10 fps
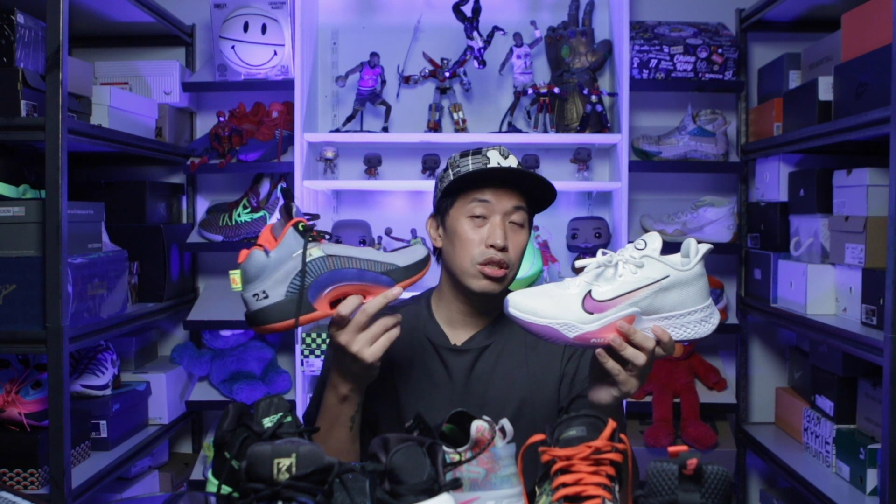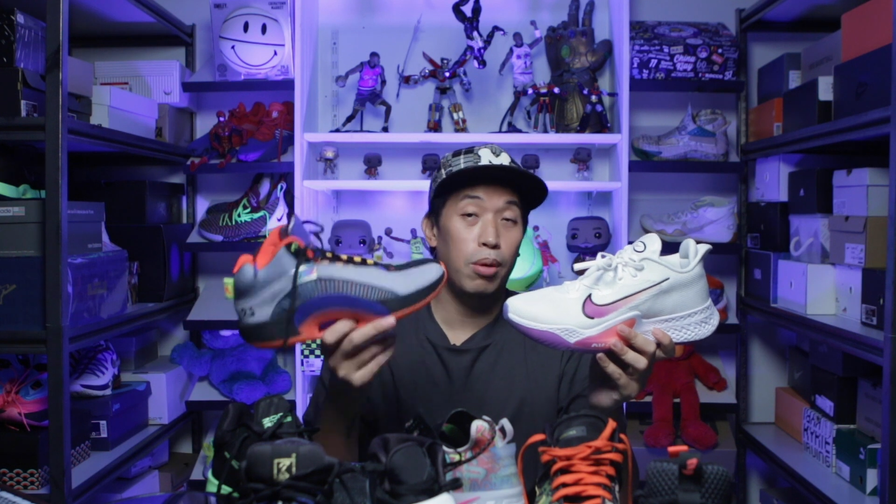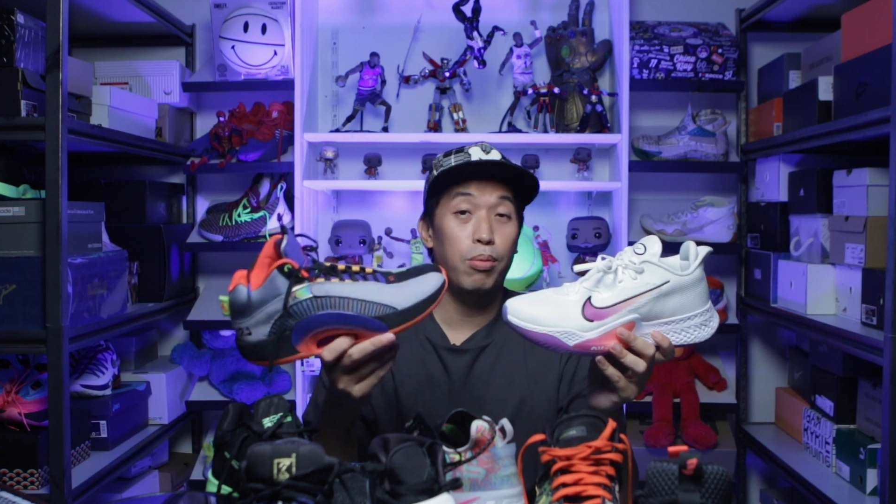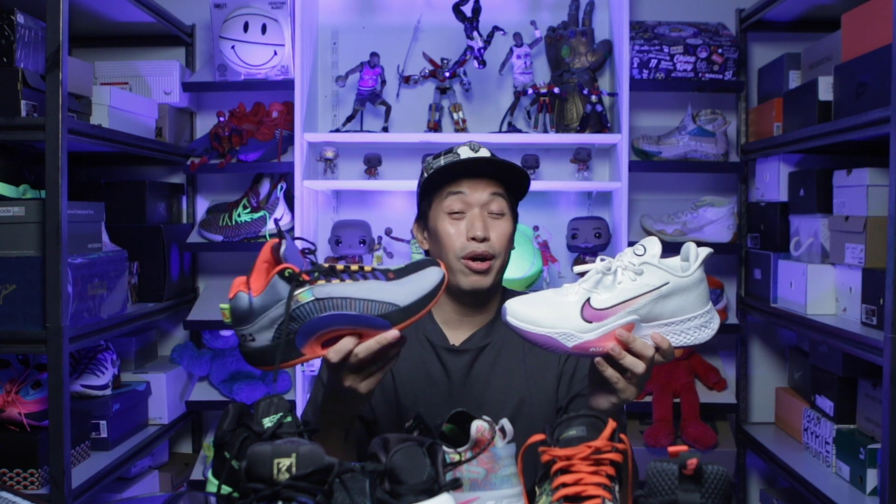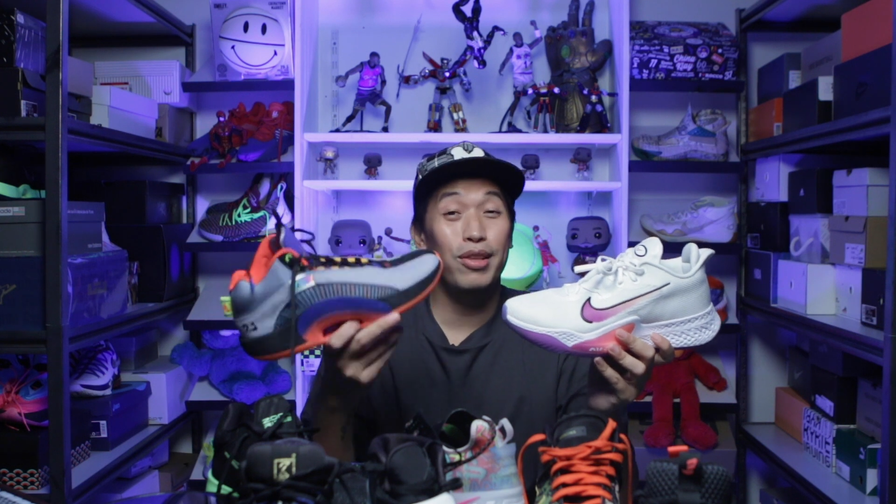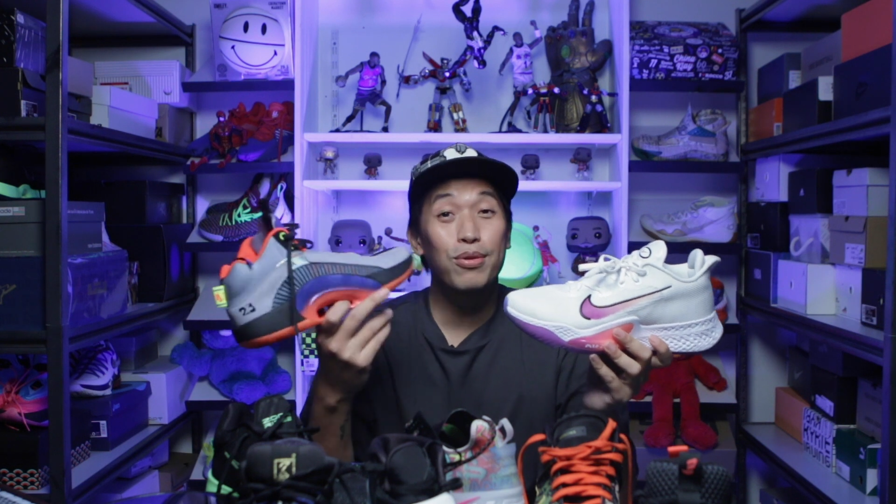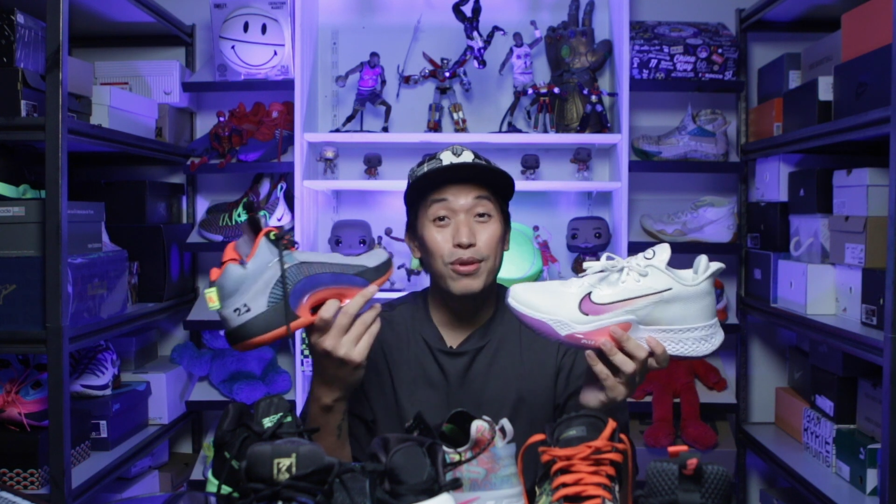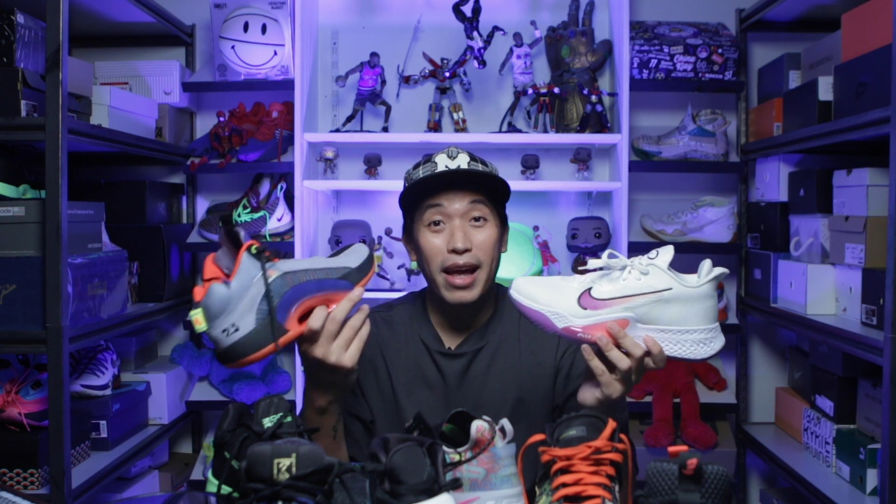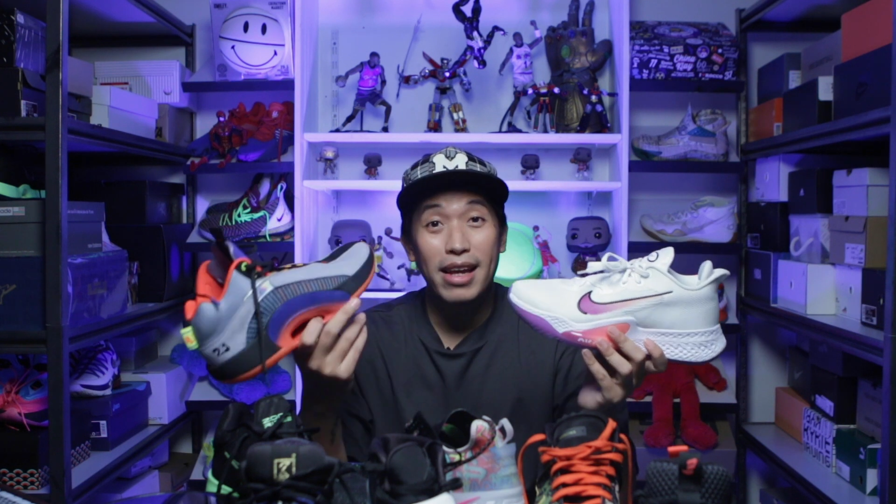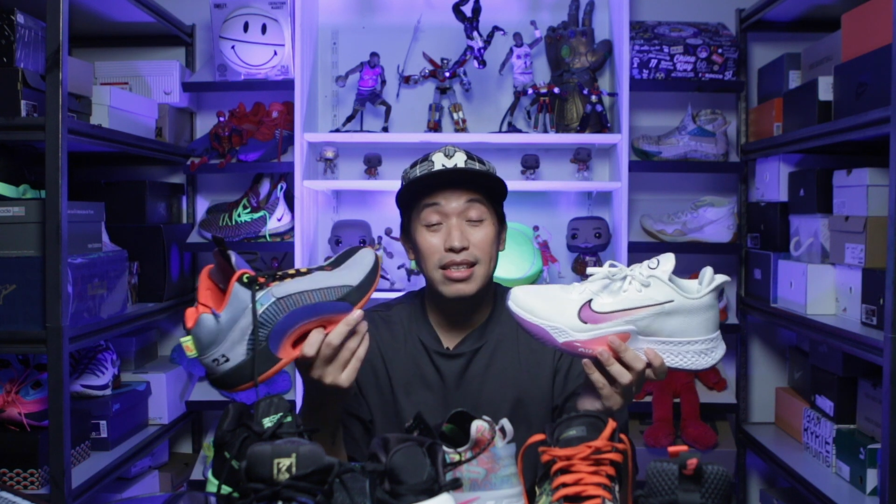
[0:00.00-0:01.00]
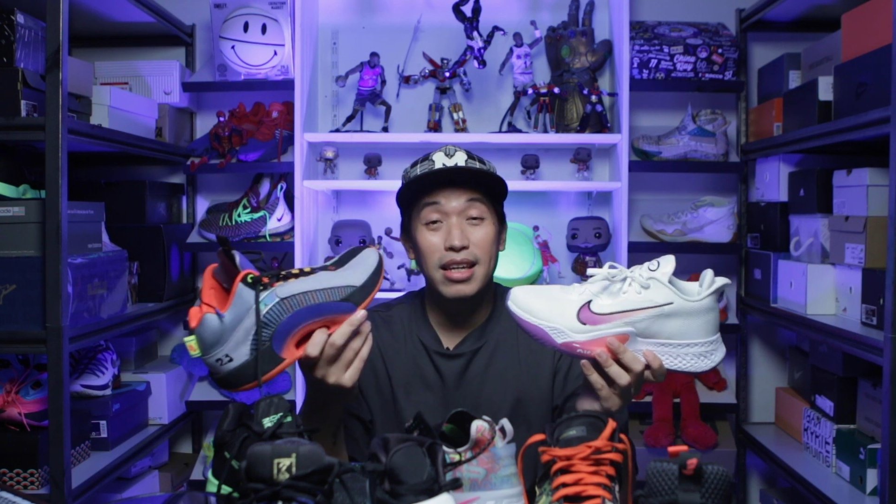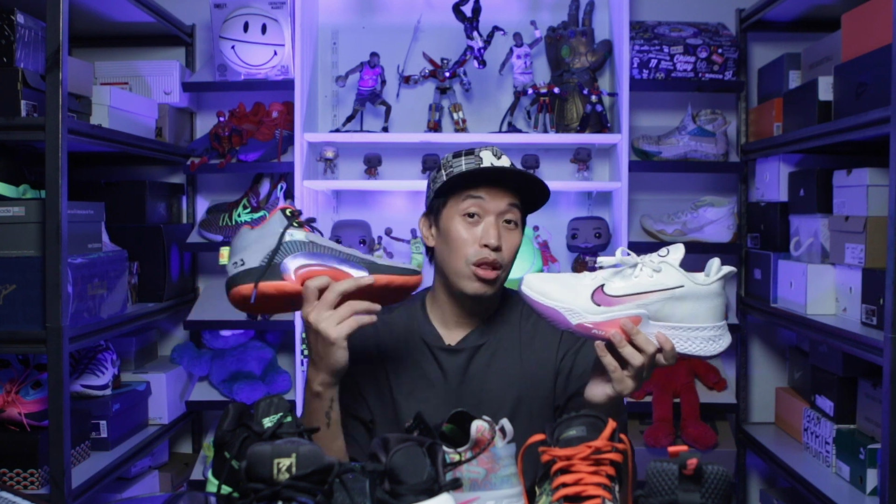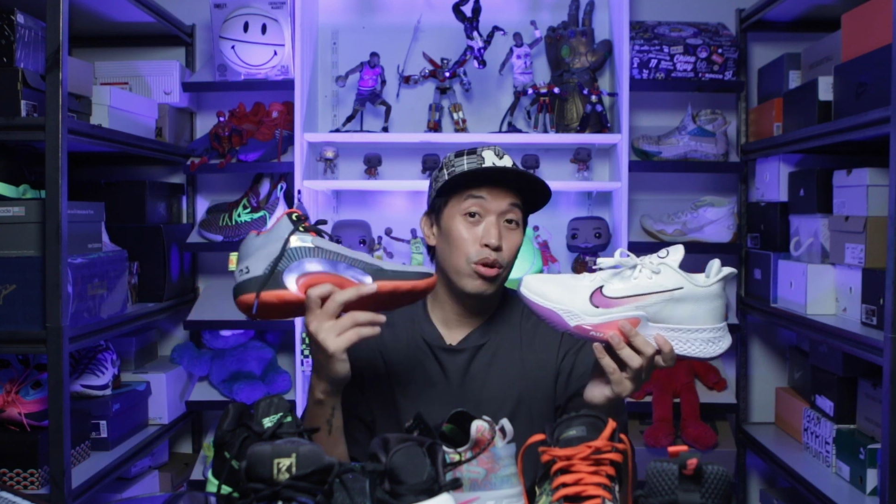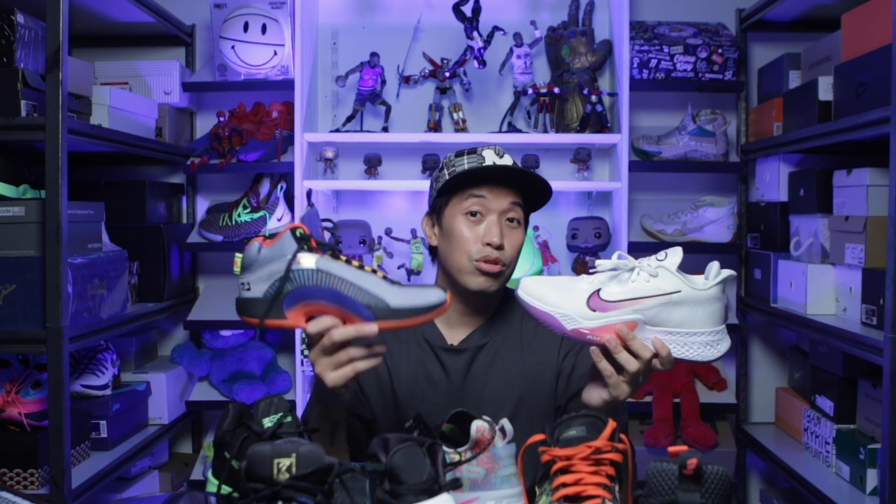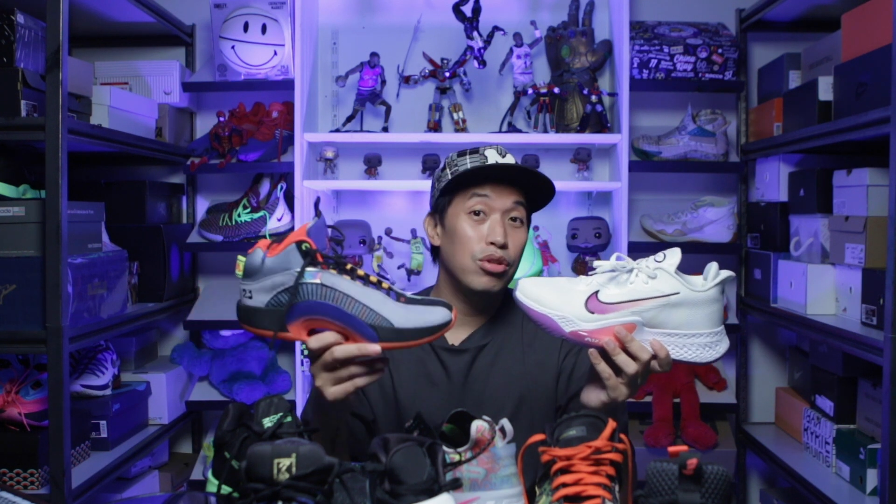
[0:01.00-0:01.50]
someone who likes
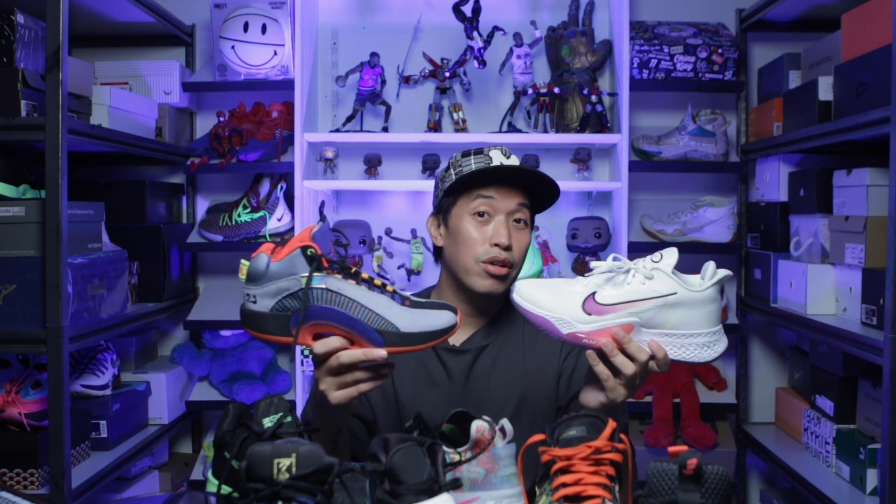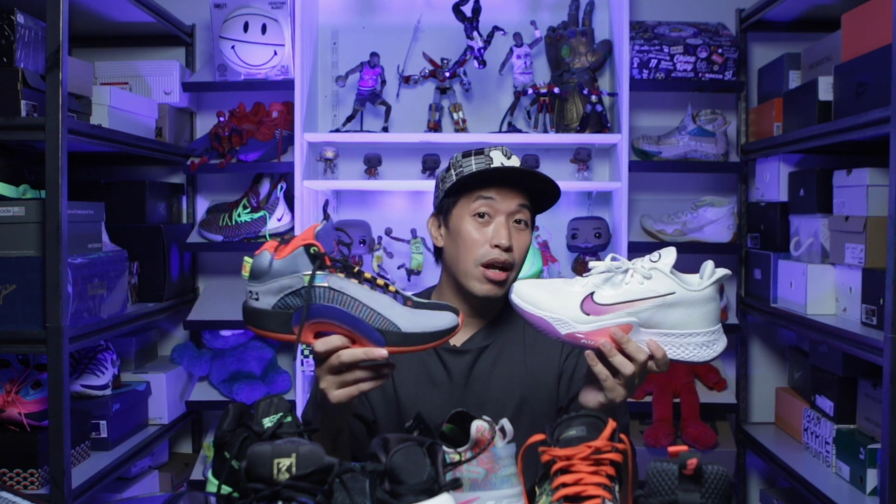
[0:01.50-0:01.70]
it low to the